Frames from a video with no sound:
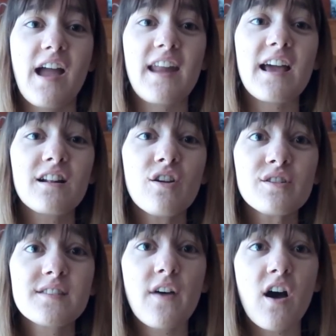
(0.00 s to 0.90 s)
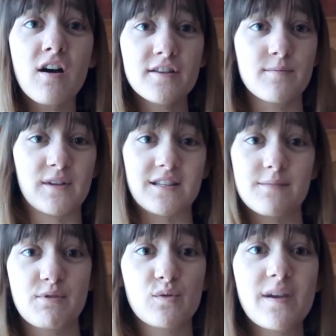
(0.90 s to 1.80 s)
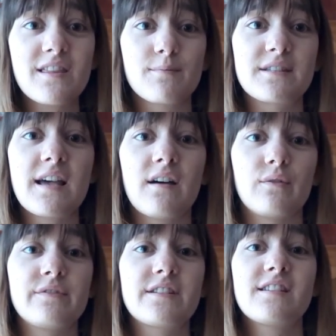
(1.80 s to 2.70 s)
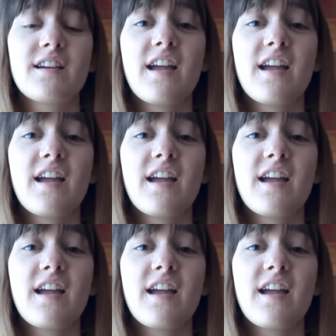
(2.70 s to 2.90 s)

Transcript: and had lots of arguments between themselves.